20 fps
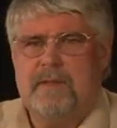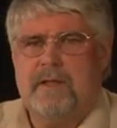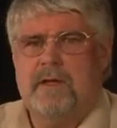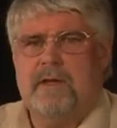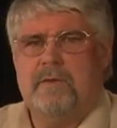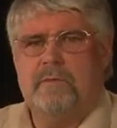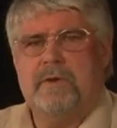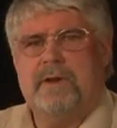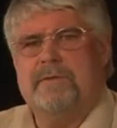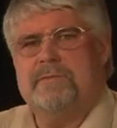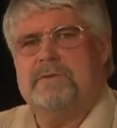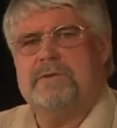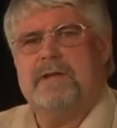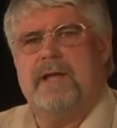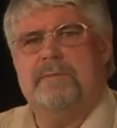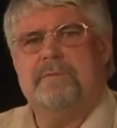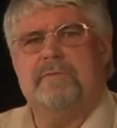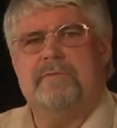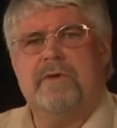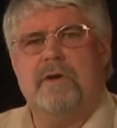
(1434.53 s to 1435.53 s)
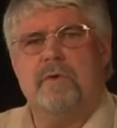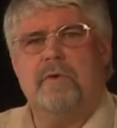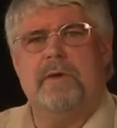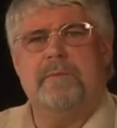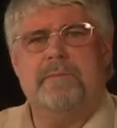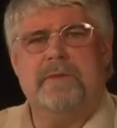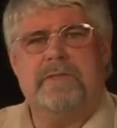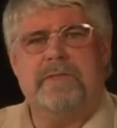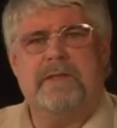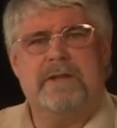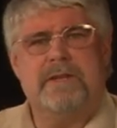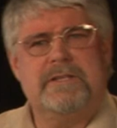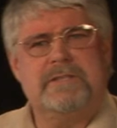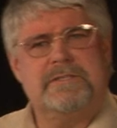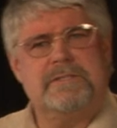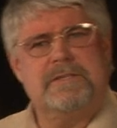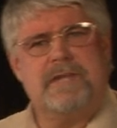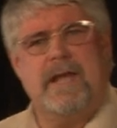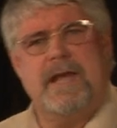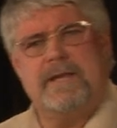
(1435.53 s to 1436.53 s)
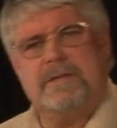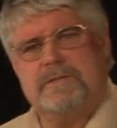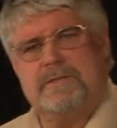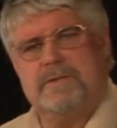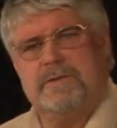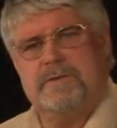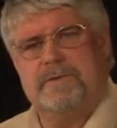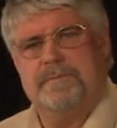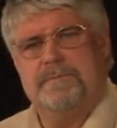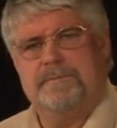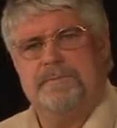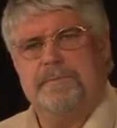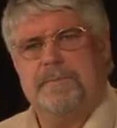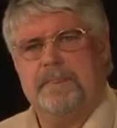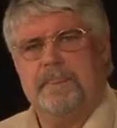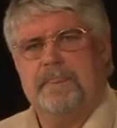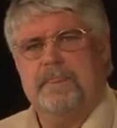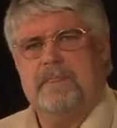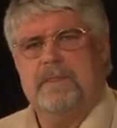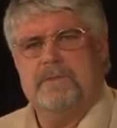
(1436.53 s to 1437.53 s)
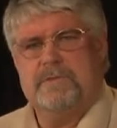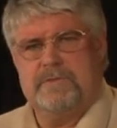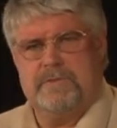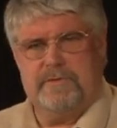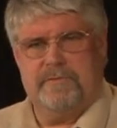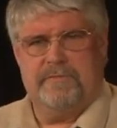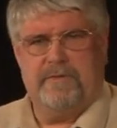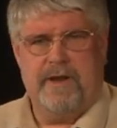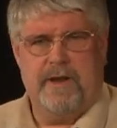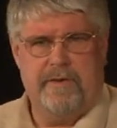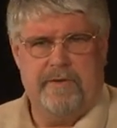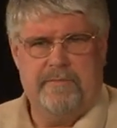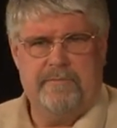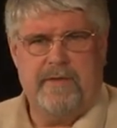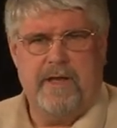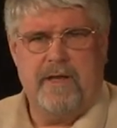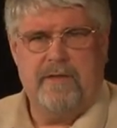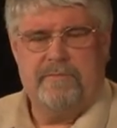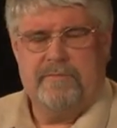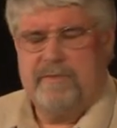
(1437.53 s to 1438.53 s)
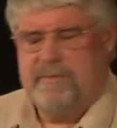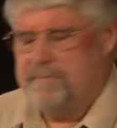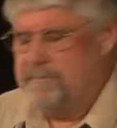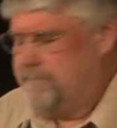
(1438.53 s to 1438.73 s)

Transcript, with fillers: uh, whatever type of equipment that it's attached to. This is your firing valve.